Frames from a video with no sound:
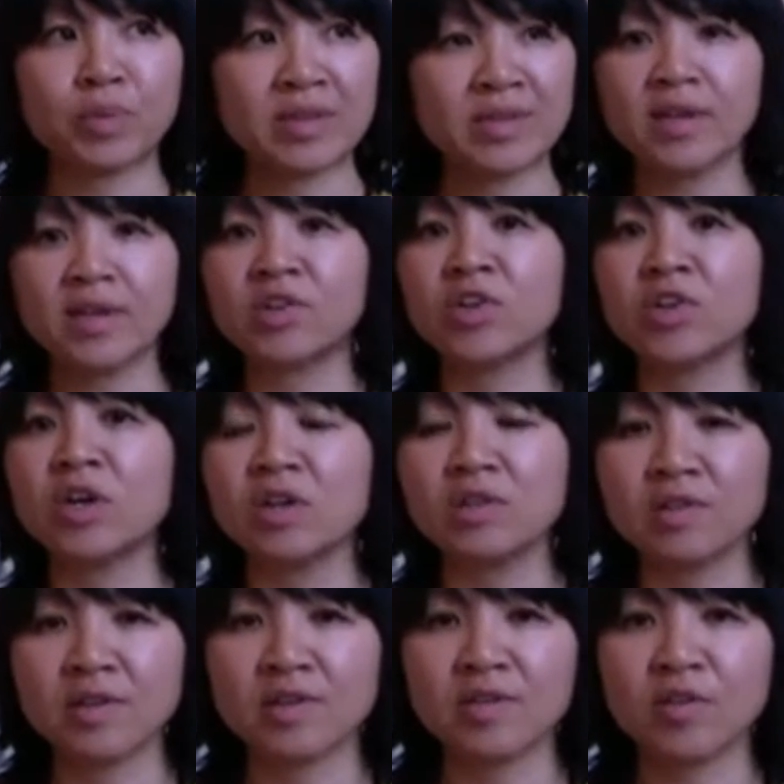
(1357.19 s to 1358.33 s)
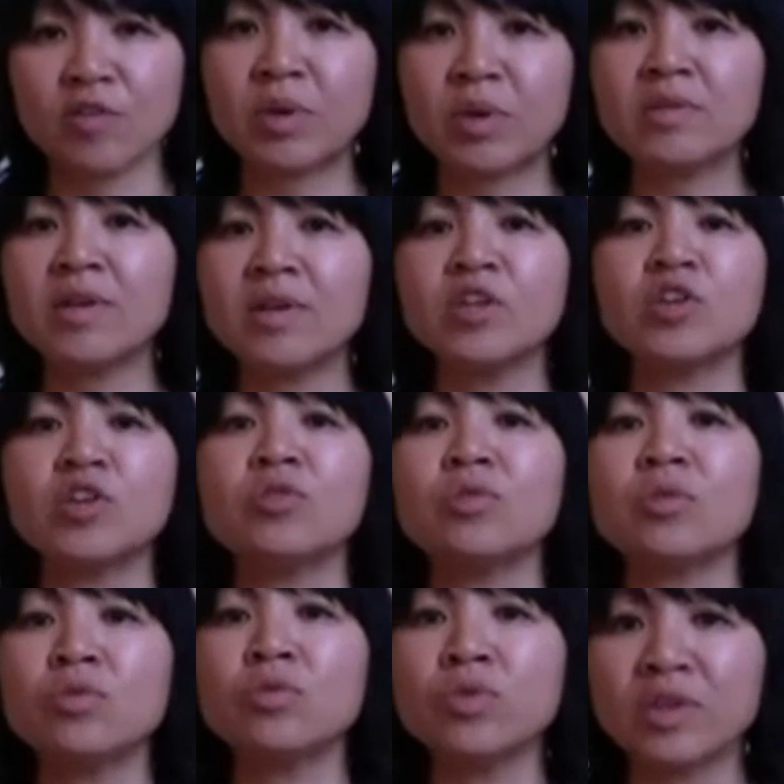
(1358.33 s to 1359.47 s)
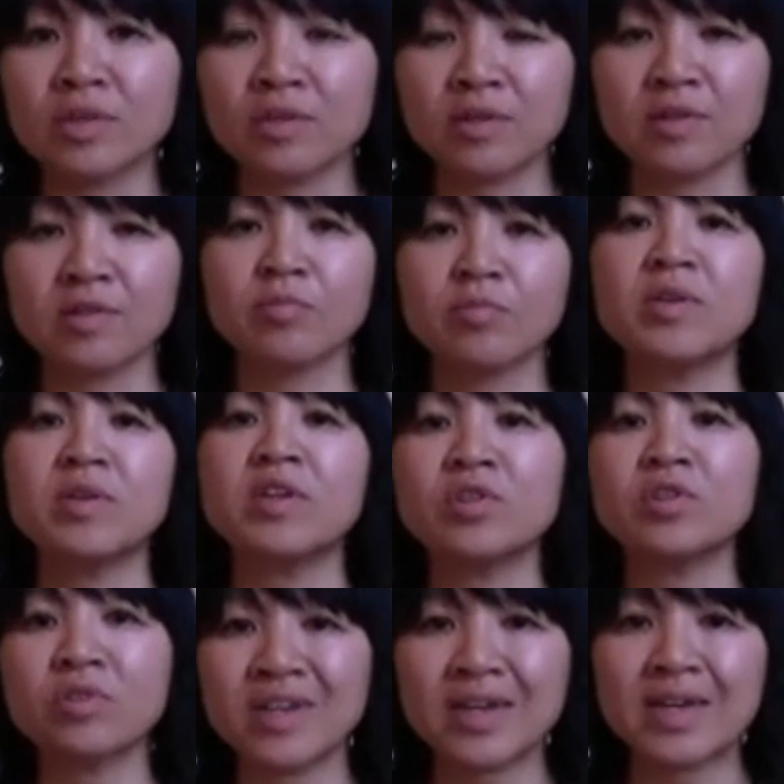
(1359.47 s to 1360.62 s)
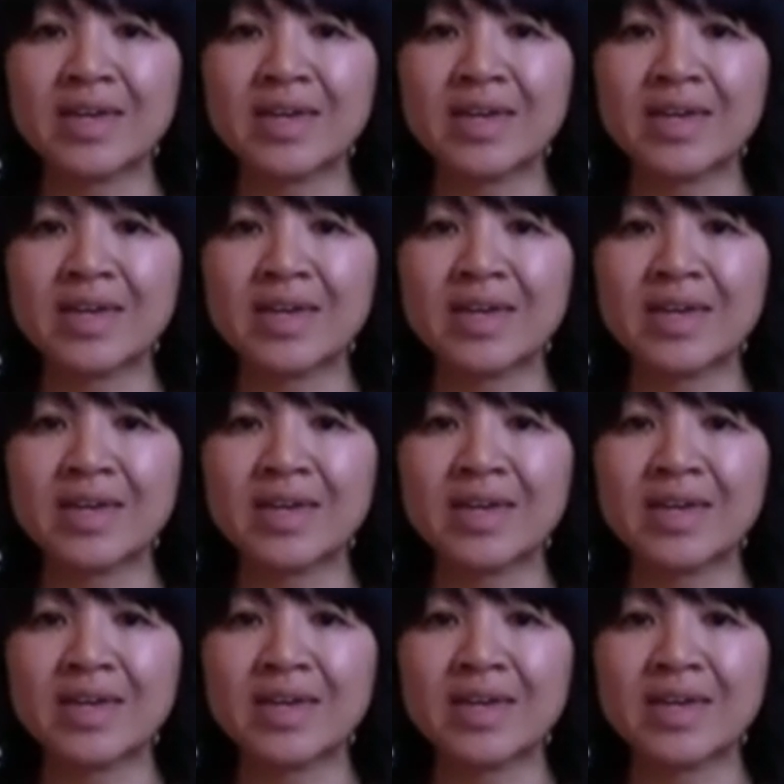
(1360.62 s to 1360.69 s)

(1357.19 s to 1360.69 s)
potential artists, of potential audiences, of potential